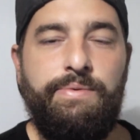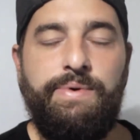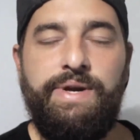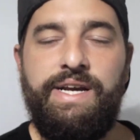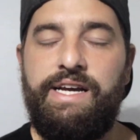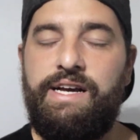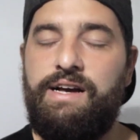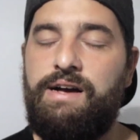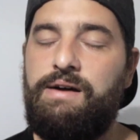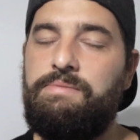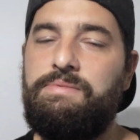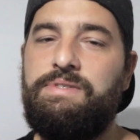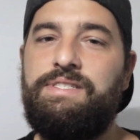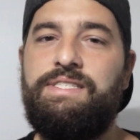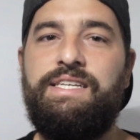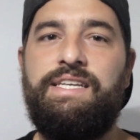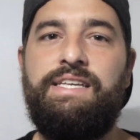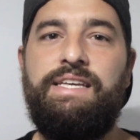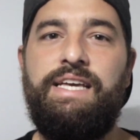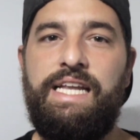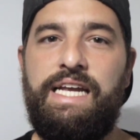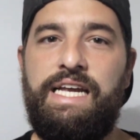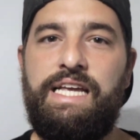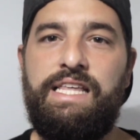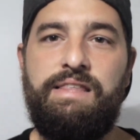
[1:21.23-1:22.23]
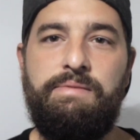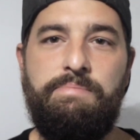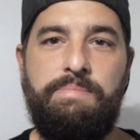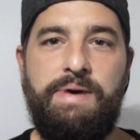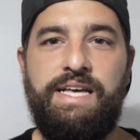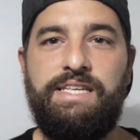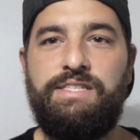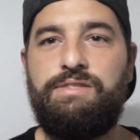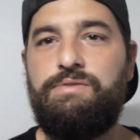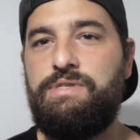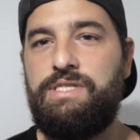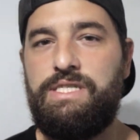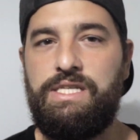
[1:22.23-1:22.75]
when it comes to getting the
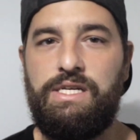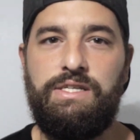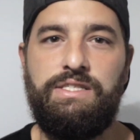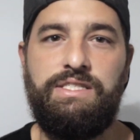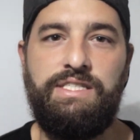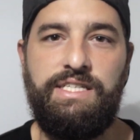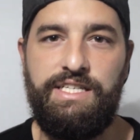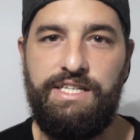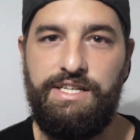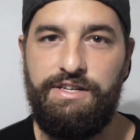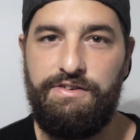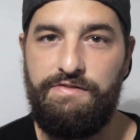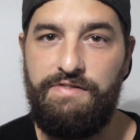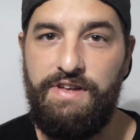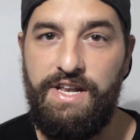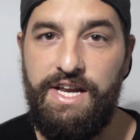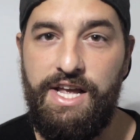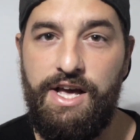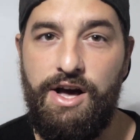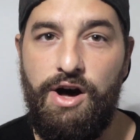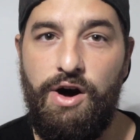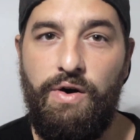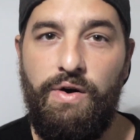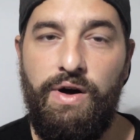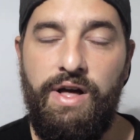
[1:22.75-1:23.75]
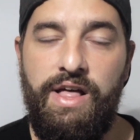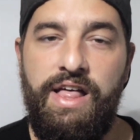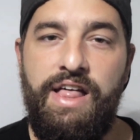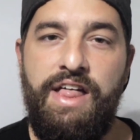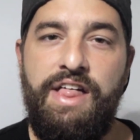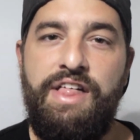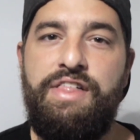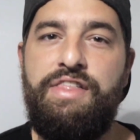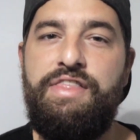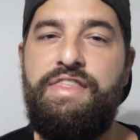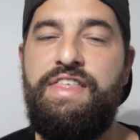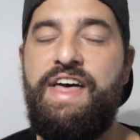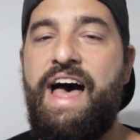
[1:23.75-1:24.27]
best results in your video.
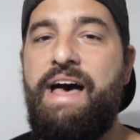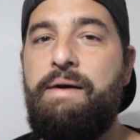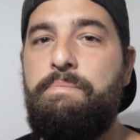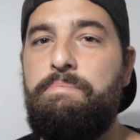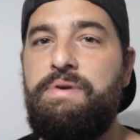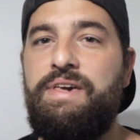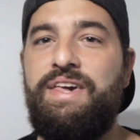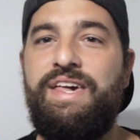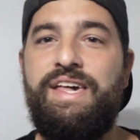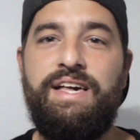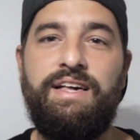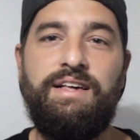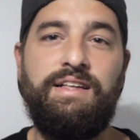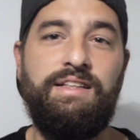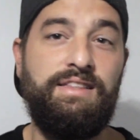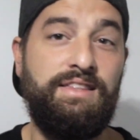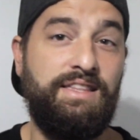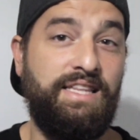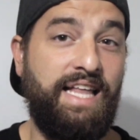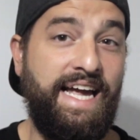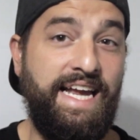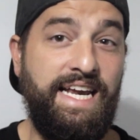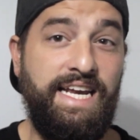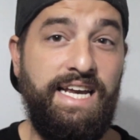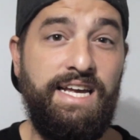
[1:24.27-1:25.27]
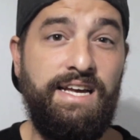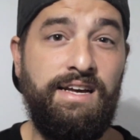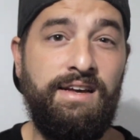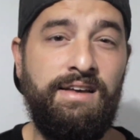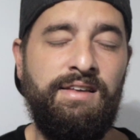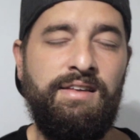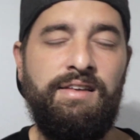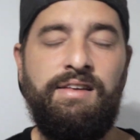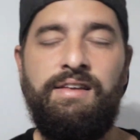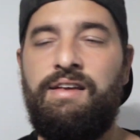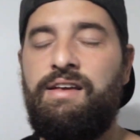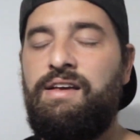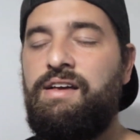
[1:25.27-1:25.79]
That being lighting,